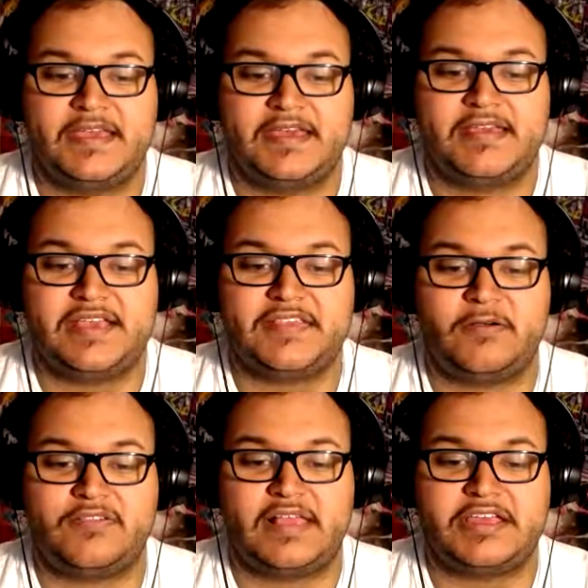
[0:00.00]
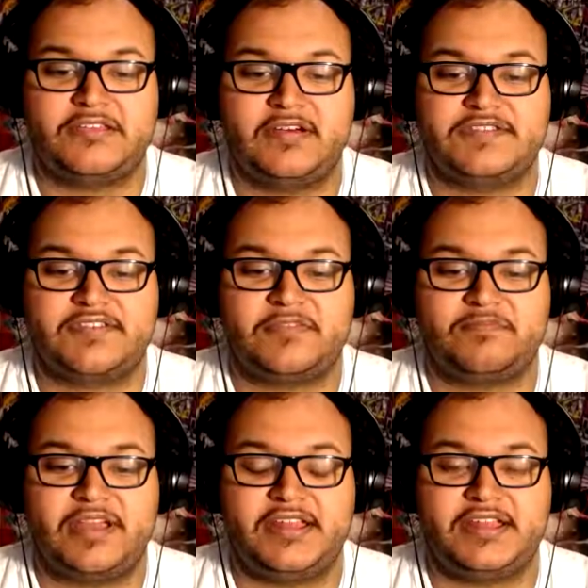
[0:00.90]
yes, I was lucky to have just
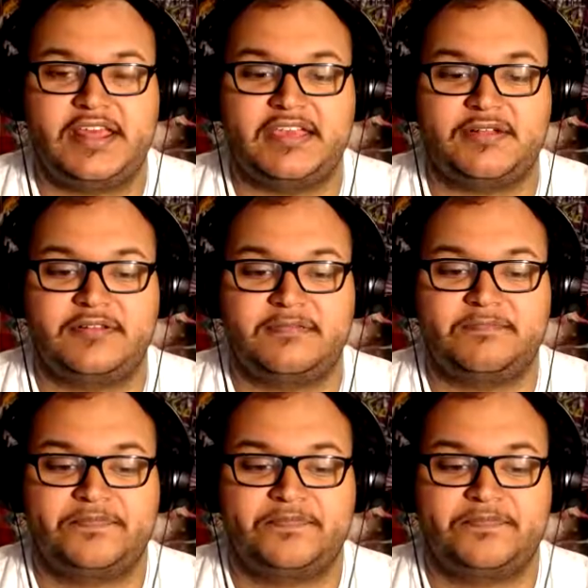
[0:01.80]
sprained an ankle.